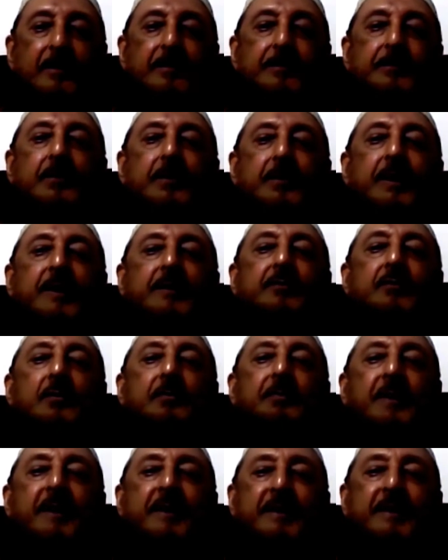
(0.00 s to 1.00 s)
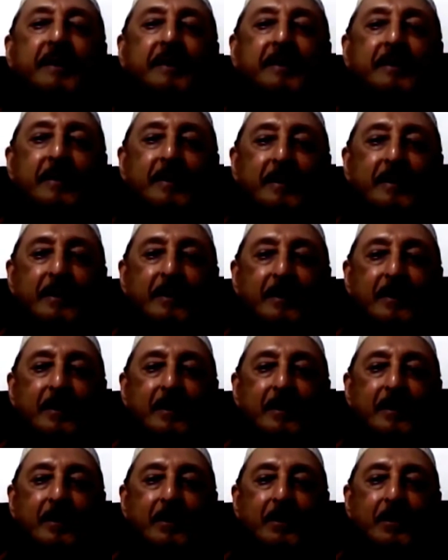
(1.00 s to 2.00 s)
And so his opinion
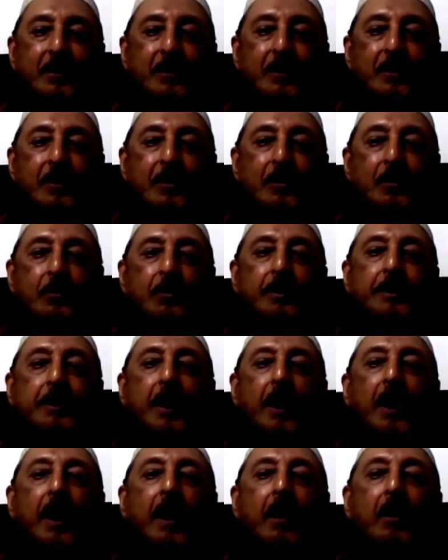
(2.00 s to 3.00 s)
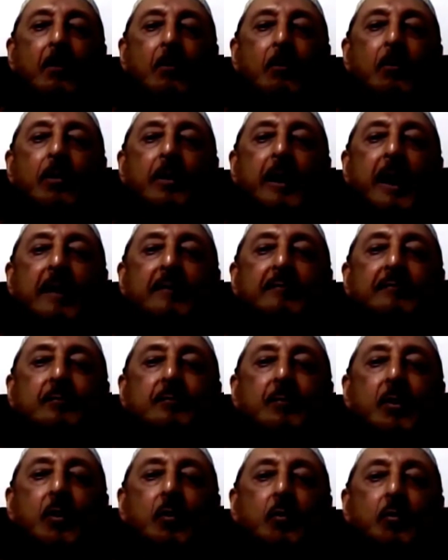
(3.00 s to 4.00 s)
would have
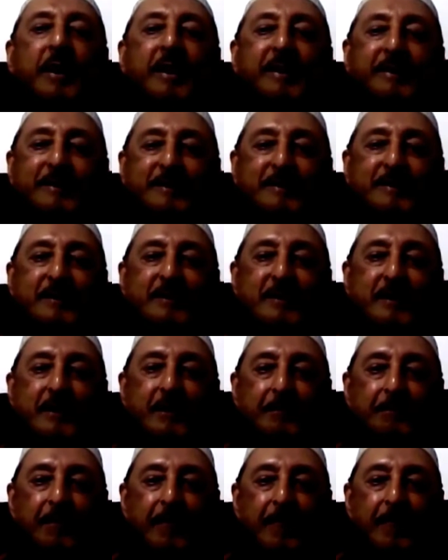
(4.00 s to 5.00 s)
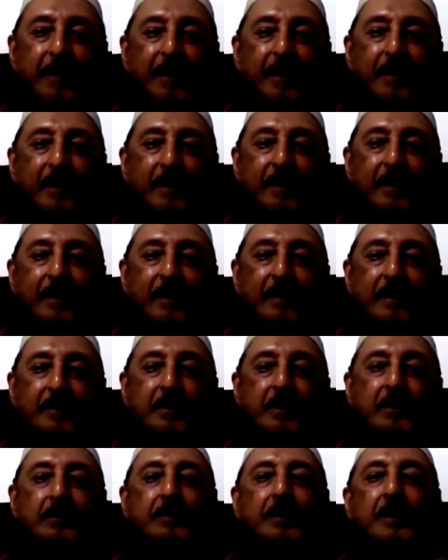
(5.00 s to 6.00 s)
more weight
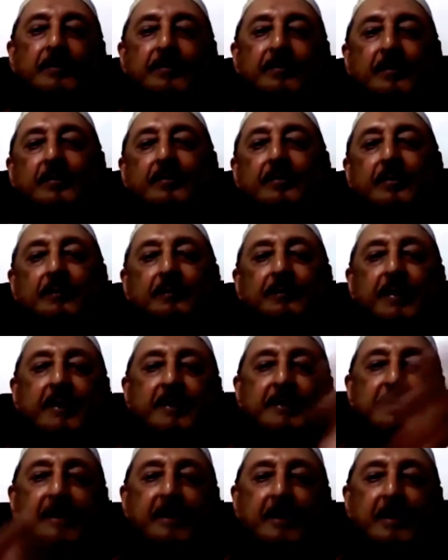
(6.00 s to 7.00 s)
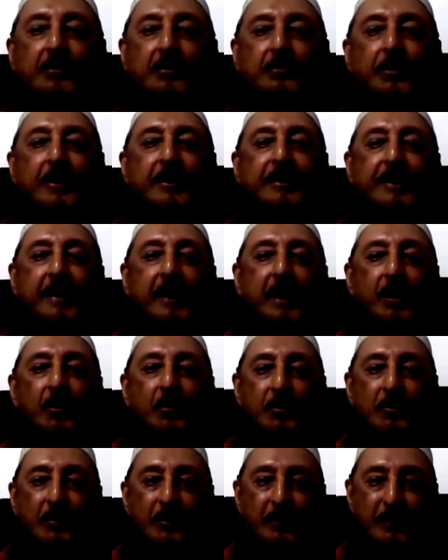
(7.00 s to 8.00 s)
than dozens of 18 and
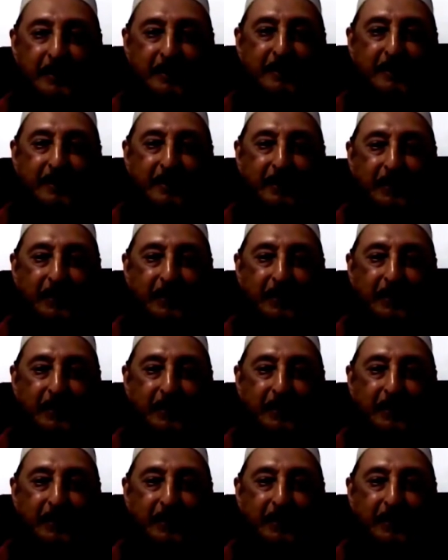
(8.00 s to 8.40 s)
20-year-olds.